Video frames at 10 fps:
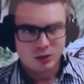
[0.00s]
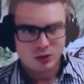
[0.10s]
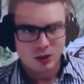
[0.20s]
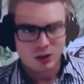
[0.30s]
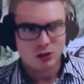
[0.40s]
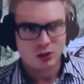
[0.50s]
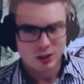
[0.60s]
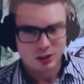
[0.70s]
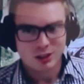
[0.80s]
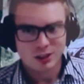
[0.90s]
So
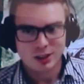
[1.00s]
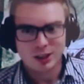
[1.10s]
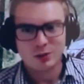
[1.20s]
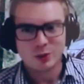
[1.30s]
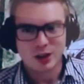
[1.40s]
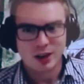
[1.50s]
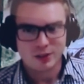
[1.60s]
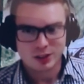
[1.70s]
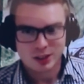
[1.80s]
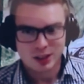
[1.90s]
traditionally you might have
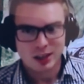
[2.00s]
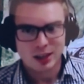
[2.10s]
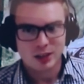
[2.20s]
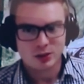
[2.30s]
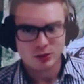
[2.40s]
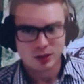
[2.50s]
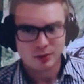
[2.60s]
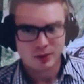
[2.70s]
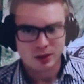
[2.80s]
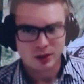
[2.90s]
a T-latch or
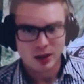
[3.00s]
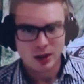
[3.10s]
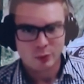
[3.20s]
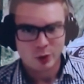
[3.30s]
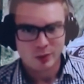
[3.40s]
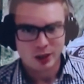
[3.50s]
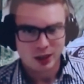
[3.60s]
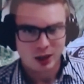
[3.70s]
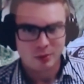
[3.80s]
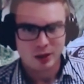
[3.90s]
something like that. It might be a
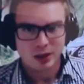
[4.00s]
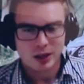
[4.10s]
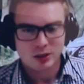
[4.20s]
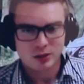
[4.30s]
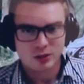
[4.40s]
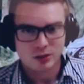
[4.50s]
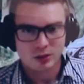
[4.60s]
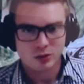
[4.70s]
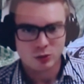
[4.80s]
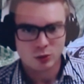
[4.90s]
couple of latches on the
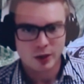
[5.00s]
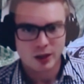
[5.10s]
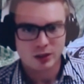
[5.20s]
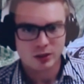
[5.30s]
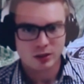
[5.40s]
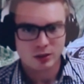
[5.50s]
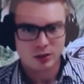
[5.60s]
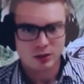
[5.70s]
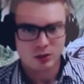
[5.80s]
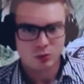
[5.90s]
door, but
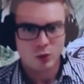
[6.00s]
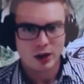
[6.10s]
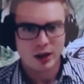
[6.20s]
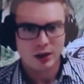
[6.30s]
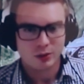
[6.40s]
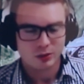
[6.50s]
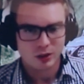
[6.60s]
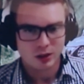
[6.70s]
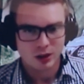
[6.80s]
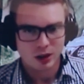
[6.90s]
there's just one handle, so
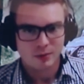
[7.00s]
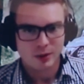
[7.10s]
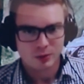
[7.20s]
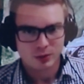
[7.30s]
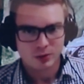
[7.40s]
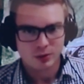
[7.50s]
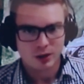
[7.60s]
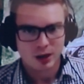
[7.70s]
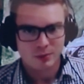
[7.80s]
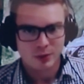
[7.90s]
you can come up to it with an
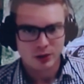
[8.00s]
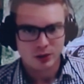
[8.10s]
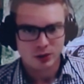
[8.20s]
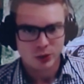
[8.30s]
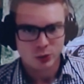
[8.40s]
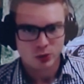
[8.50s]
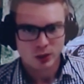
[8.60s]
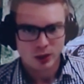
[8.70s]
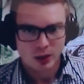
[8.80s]
armload of tools,